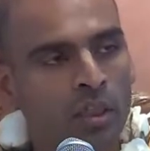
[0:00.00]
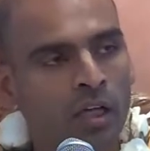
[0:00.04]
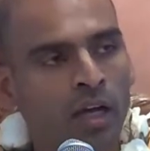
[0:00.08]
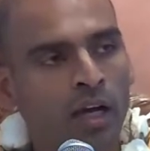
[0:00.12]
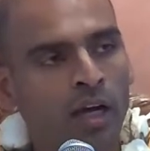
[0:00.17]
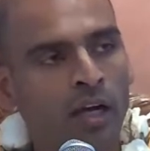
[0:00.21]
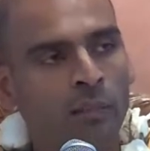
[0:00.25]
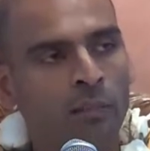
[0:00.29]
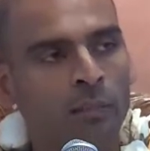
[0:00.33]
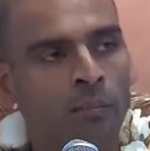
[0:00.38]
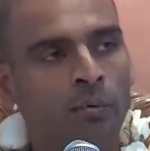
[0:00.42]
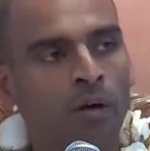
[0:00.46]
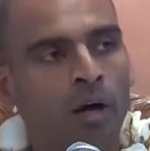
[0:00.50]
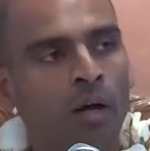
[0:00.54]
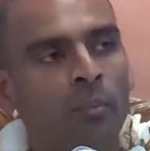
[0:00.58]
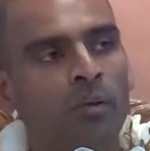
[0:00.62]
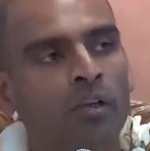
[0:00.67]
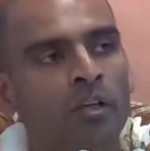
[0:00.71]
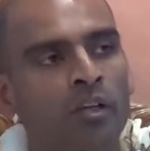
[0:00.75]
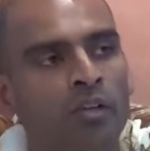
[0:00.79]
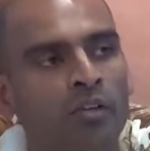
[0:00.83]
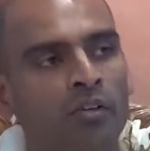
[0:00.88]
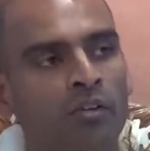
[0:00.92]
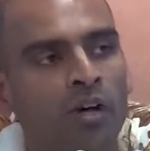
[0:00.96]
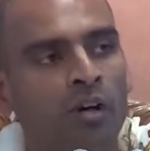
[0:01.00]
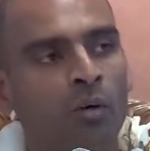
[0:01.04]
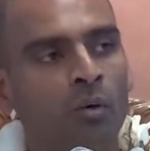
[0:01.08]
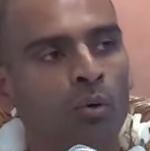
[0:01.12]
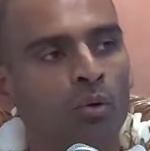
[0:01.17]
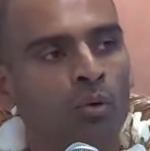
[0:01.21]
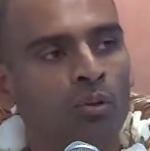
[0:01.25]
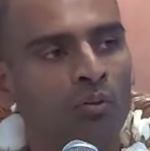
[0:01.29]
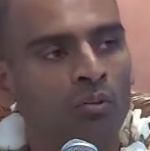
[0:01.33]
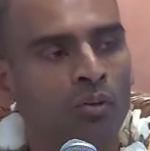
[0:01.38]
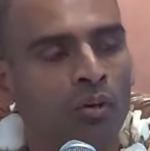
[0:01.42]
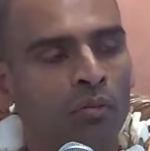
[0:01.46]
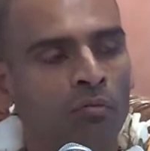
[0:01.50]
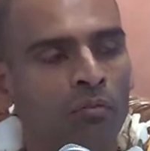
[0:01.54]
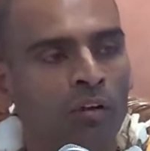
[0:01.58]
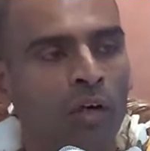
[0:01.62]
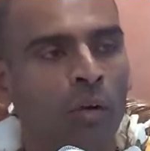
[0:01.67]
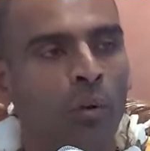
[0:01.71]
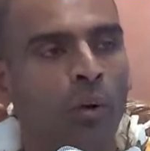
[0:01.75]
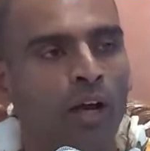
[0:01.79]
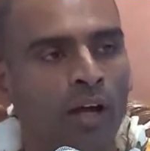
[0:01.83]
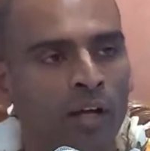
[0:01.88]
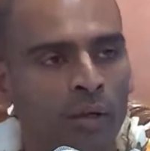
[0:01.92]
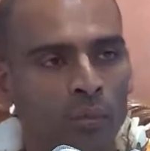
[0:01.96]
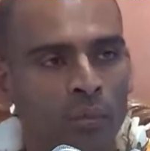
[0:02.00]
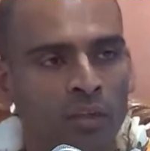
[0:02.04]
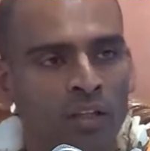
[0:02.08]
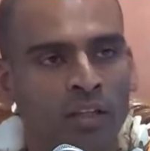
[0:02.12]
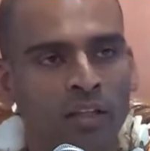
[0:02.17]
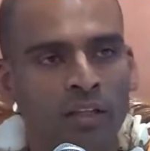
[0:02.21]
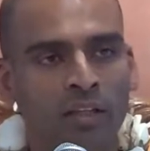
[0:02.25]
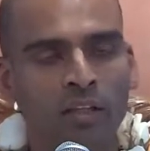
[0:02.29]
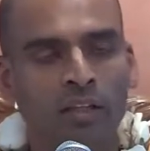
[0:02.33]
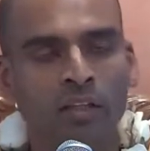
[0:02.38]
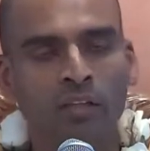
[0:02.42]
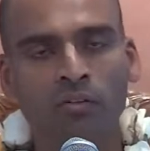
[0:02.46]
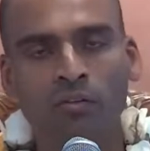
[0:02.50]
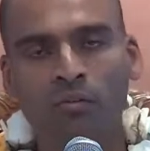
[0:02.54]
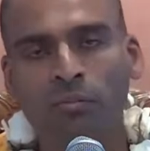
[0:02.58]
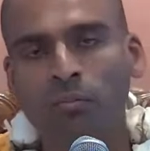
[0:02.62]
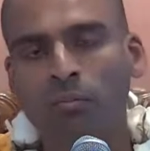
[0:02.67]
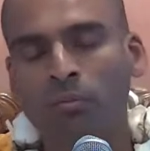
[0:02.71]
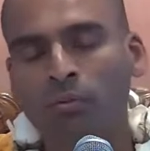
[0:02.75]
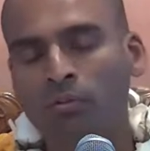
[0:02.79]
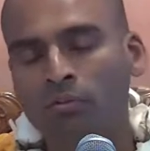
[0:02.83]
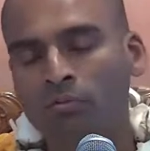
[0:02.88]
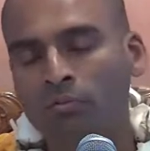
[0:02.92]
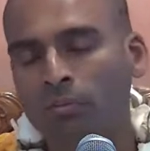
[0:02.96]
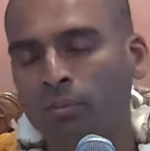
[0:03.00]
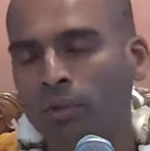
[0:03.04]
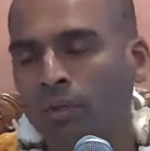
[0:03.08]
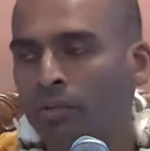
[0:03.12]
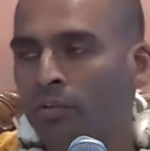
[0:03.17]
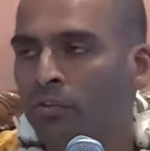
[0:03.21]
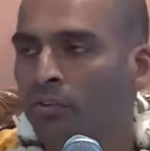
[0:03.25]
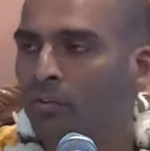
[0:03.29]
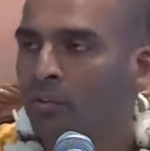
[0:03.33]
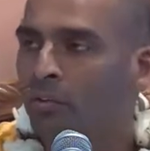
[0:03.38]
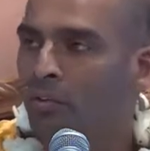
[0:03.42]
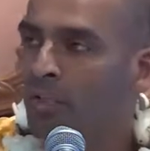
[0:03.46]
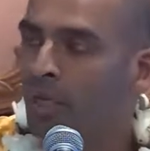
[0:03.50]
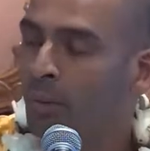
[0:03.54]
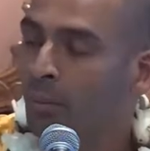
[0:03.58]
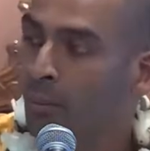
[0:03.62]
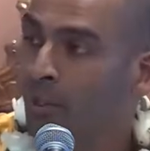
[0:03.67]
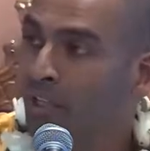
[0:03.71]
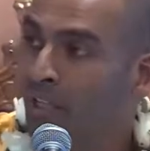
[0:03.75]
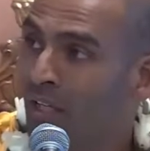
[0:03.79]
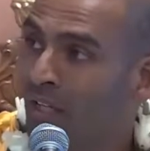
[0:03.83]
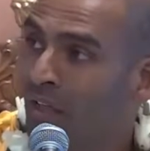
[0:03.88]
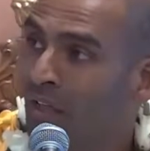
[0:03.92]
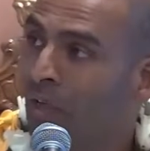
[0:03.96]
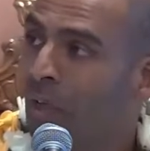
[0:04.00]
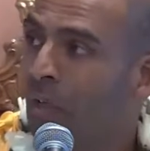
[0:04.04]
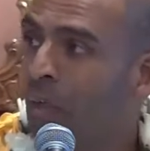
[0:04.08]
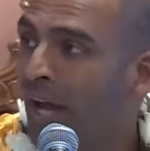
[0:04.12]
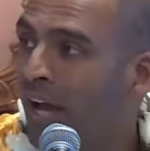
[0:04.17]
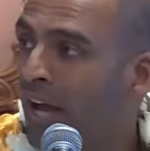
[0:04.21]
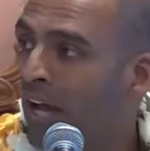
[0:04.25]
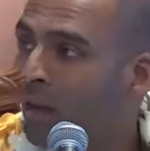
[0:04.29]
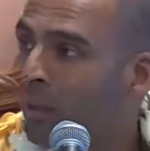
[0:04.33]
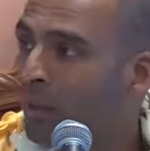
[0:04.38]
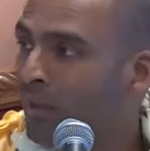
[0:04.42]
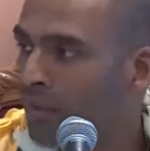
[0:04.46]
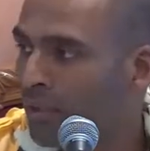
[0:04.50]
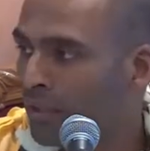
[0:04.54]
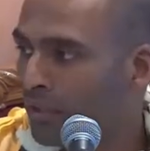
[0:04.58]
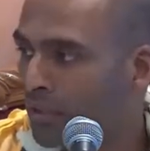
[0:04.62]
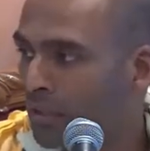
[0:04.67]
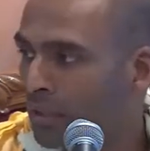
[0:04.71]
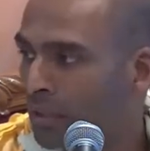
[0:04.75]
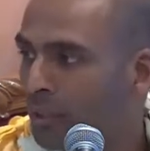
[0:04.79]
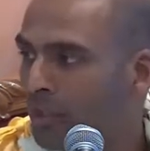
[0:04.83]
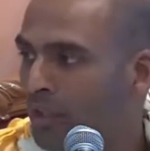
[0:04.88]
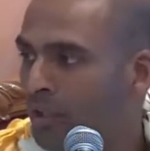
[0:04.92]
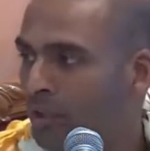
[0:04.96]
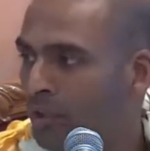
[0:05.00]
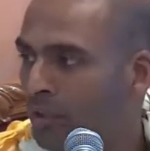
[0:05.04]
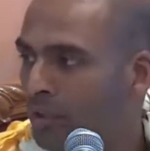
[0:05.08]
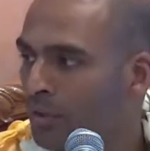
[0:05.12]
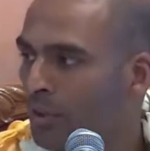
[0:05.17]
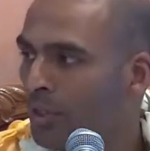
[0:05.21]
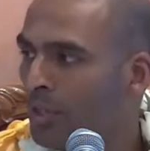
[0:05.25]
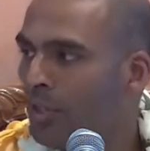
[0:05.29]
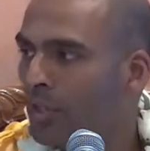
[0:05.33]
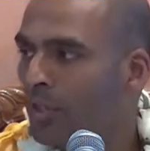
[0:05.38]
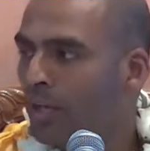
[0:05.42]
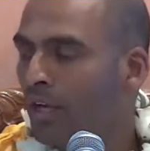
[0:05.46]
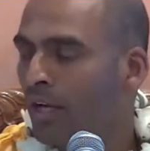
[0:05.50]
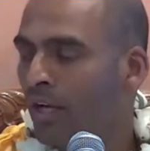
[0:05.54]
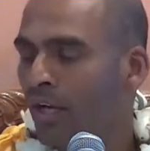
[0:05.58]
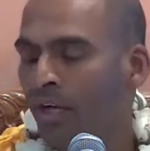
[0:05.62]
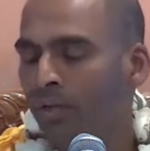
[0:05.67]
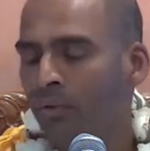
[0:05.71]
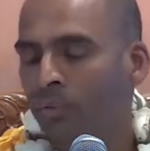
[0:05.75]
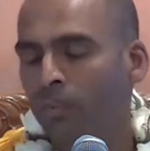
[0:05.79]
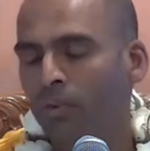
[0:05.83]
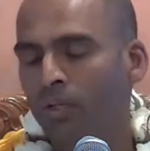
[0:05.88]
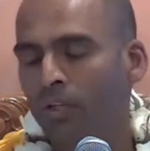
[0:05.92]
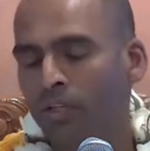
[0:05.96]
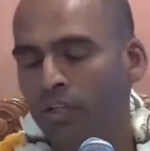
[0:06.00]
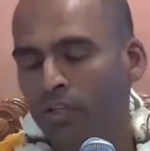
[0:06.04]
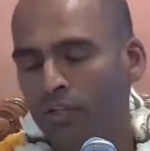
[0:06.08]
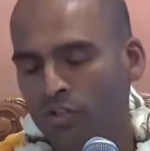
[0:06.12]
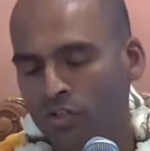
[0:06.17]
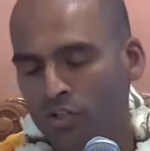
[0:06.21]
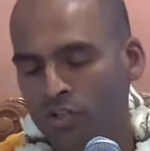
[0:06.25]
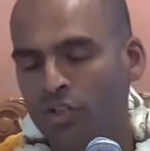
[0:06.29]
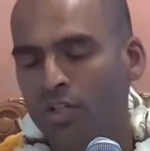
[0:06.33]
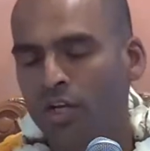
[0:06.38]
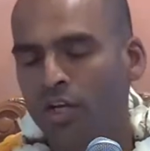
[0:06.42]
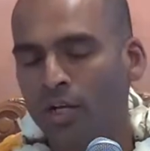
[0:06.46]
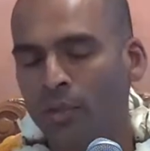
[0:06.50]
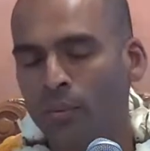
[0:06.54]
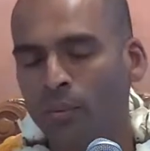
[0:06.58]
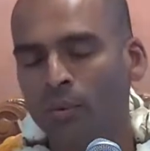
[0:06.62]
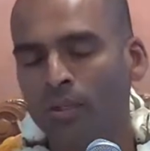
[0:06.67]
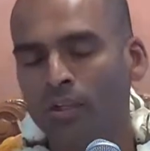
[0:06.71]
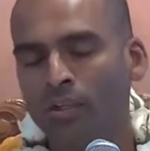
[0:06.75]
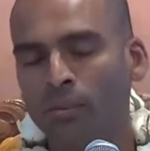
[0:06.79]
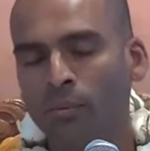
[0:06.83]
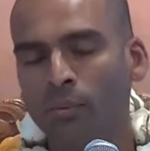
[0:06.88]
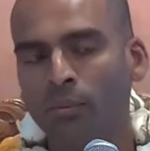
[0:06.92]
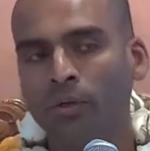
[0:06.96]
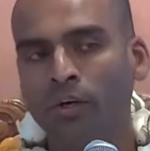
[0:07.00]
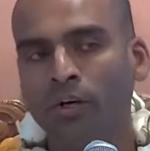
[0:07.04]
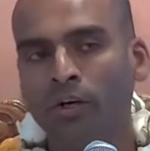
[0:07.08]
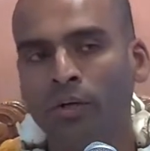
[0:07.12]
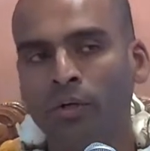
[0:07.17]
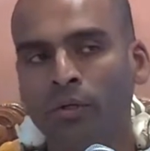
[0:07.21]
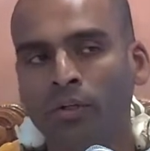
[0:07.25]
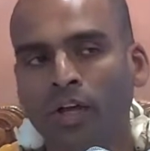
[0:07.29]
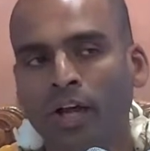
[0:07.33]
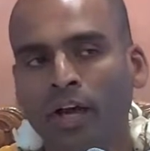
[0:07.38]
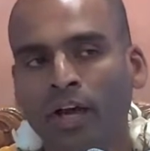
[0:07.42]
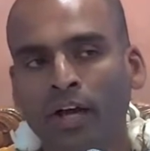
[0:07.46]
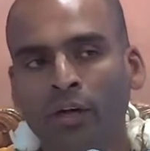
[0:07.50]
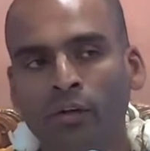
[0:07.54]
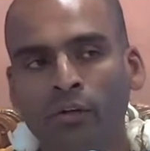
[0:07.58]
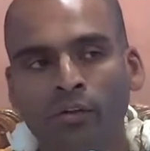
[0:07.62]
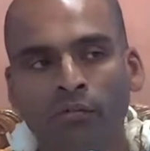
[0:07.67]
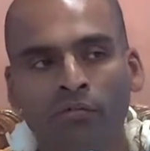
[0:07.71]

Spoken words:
And brahmanas are also required within this movement so that we can go out in the world and we can share with the world how